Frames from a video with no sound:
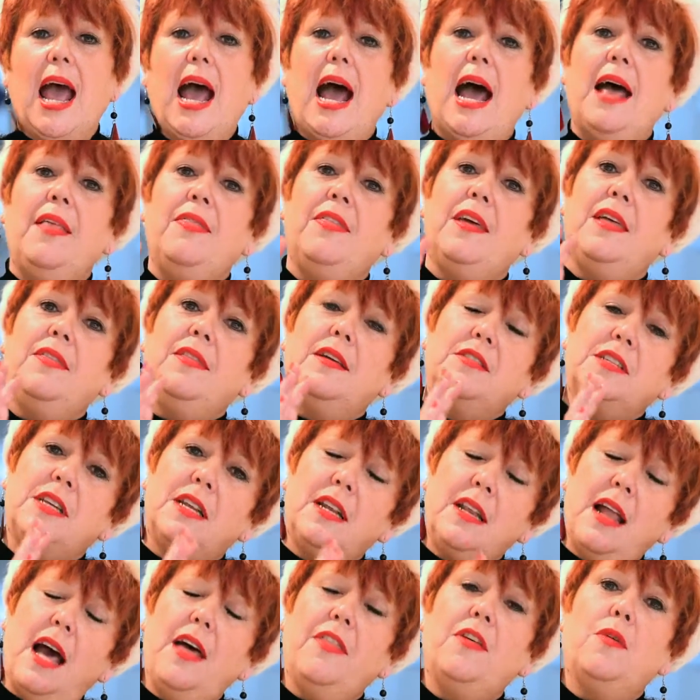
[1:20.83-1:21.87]
And then there's
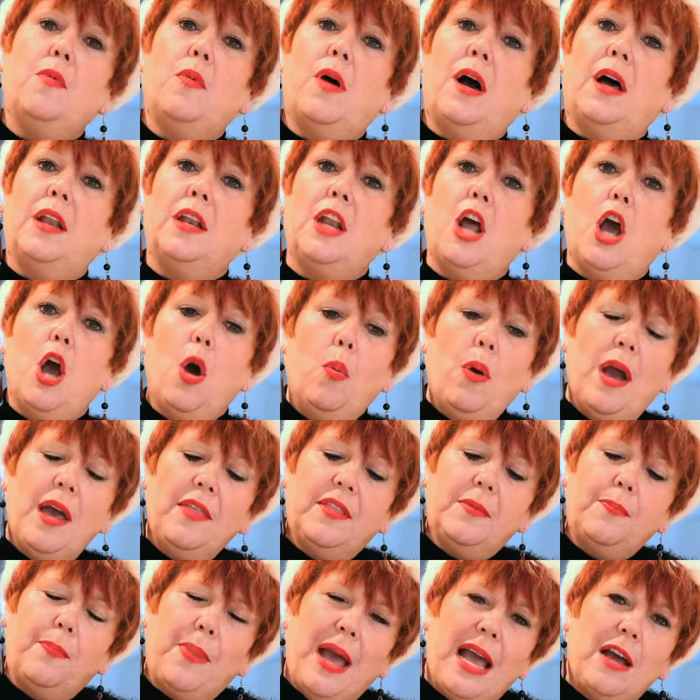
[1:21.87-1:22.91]
another one where
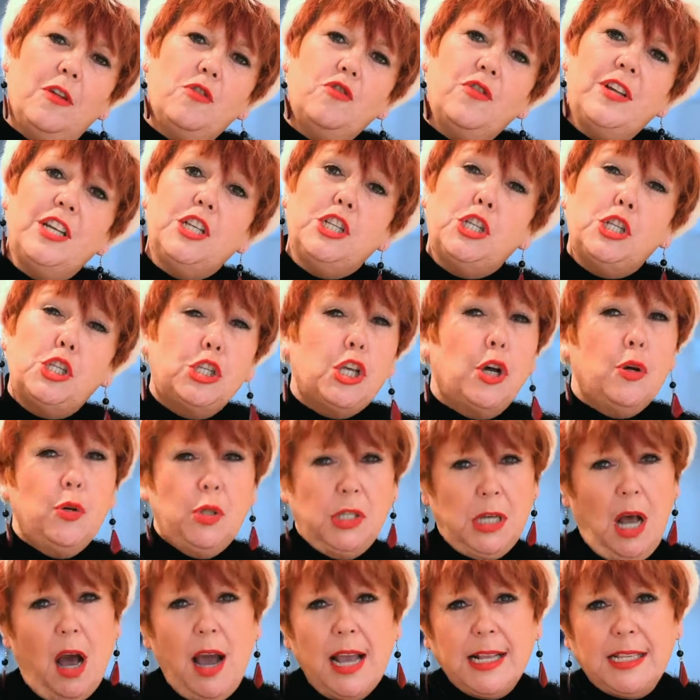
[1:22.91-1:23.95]
the boundary is so
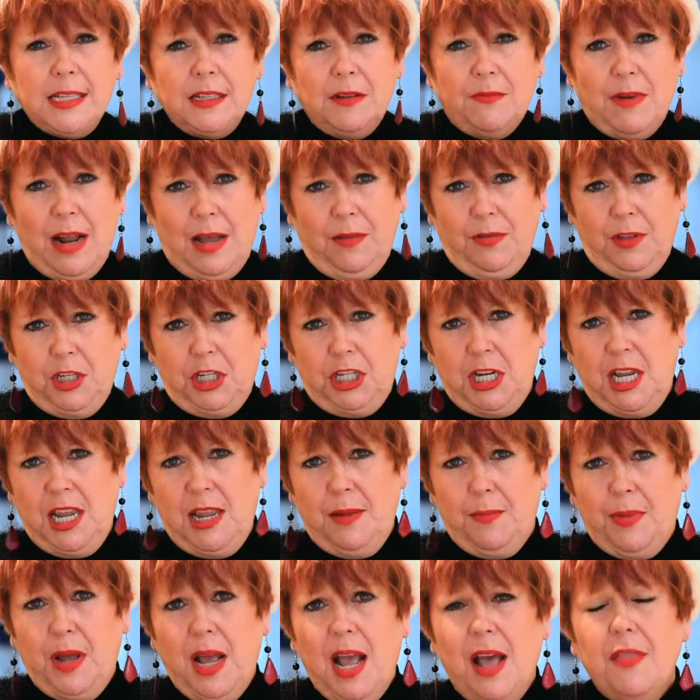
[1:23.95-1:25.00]
tight around the
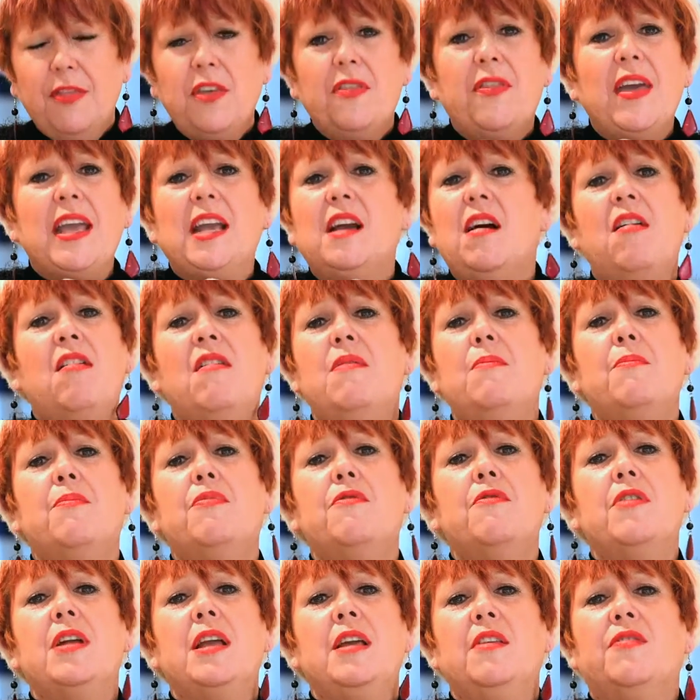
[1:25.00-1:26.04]
sheep that they can't
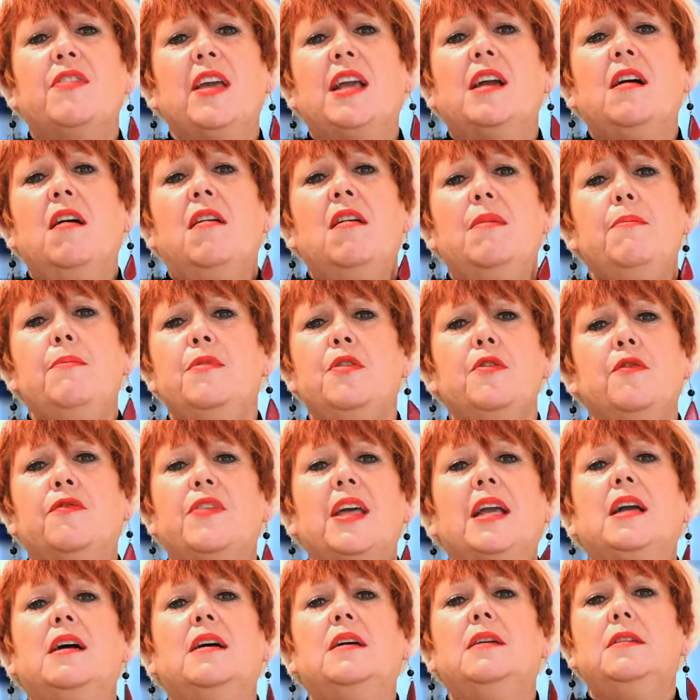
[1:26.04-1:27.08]
breathe, they can't move,
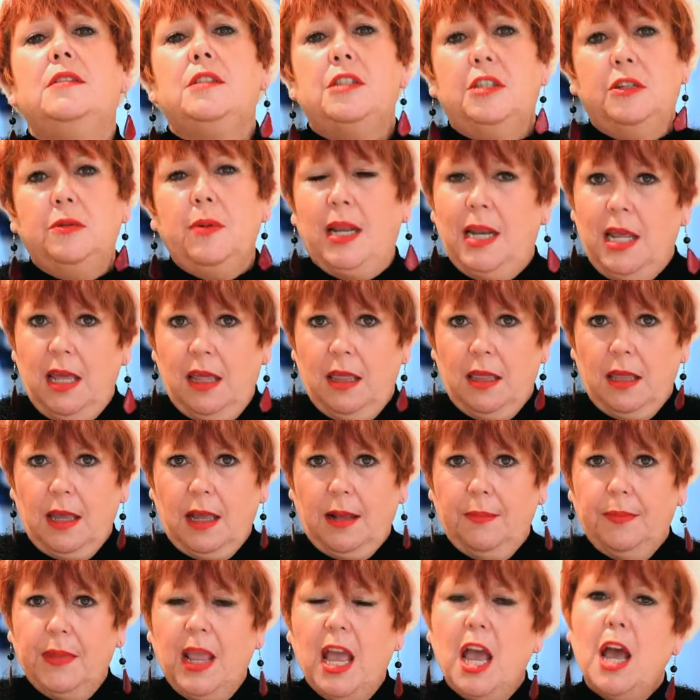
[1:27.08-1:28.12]
they can't do anything.